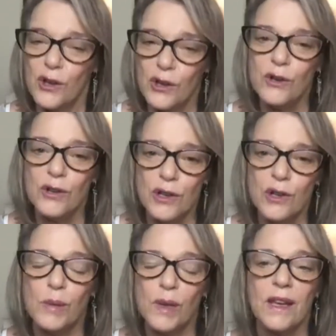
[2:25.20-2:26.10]
Who do
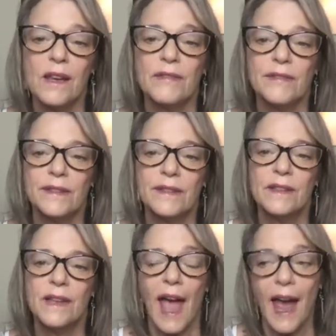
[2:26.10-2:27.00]
you believe?
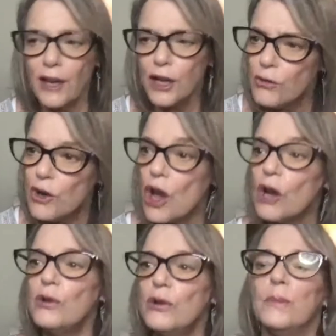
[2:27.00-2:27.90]
How do you
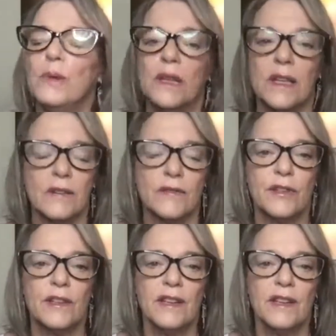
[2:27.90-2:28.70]
know who to believe?